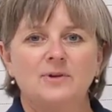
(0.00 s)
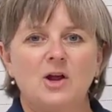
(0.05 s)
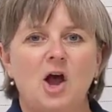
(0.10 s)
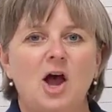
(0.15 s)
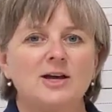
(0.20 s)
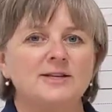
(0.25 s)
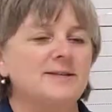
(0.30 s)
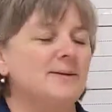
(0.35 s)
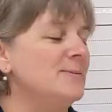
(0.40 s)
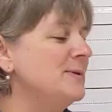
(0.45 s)

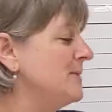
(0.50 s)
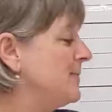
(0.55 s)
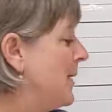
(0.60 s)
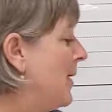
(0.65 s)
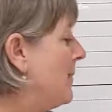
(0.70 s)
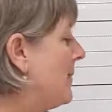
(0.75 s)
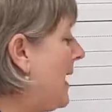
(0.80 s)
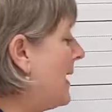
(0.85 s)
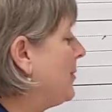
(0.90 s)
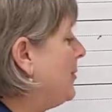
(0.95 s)
Awesome. Spell
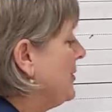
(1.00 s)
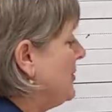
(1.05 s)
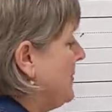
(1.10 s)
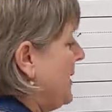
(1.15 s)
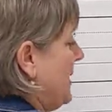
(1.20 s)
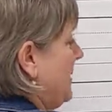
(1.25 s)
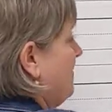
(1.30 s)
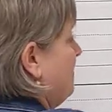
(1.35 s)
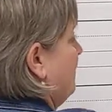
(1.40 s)
it back with me.